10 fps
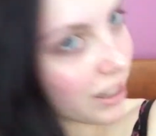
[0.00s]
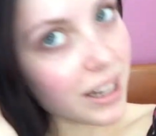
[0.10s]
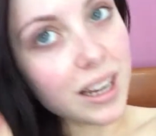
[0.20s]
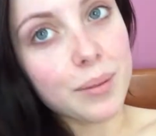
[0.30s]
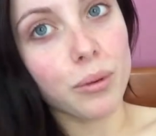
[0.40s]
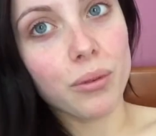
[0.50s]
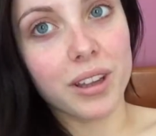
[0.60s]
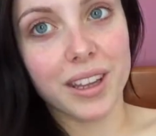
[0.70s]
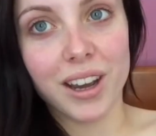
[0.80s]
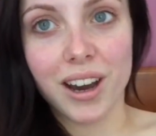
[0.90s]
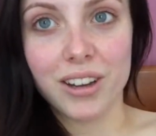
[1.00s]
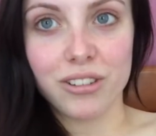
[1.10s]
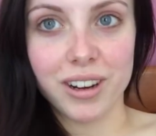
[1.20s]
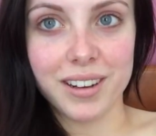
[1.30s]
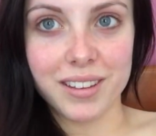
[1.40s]
to keep really
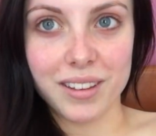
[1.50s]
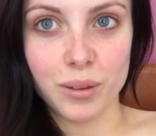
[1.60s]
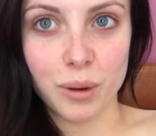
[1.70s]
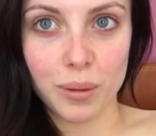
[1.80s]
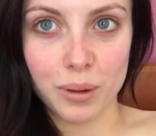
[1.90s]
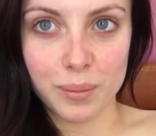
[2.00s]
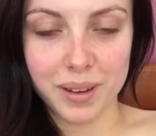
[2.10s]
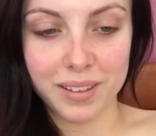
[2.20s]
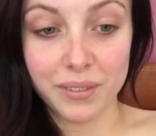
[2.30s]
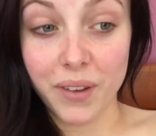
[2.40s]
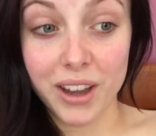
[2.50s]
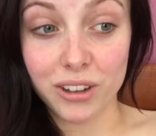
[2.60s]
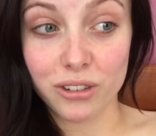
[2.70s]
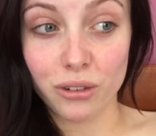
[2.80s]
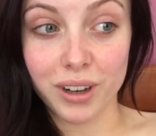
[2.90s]
hydrated at the moment because if I
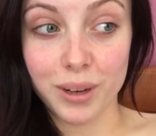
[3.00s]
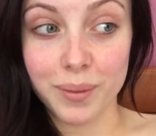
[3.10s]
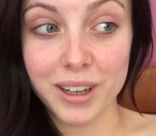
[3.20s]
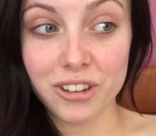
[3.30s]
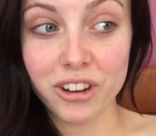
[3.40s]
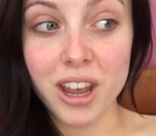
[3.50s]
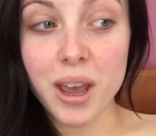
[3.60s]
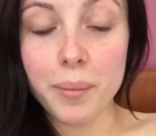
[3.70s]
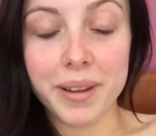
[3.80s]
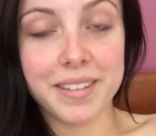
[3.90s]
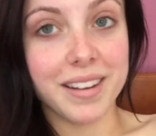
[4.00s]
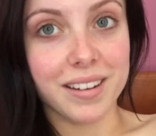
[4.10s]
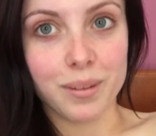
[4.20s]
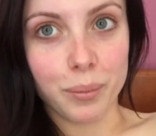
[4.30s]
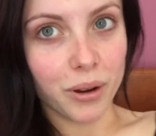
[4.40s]
don't drink much, my
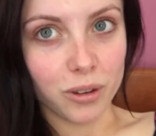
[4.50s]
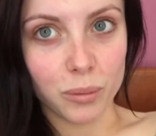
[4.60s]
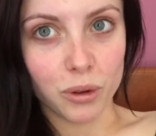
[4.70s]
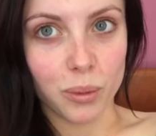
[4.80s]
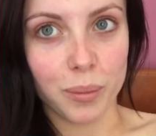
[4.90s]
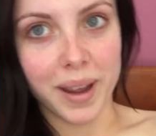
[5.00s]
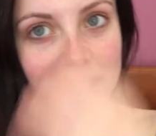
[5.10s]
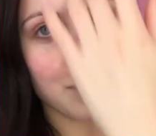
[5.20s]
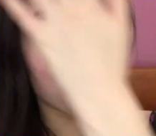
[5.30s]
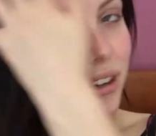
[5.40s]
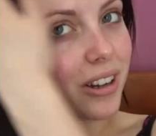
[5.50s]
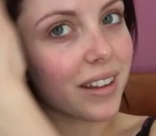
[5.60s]
skin is impossible to put makeup on.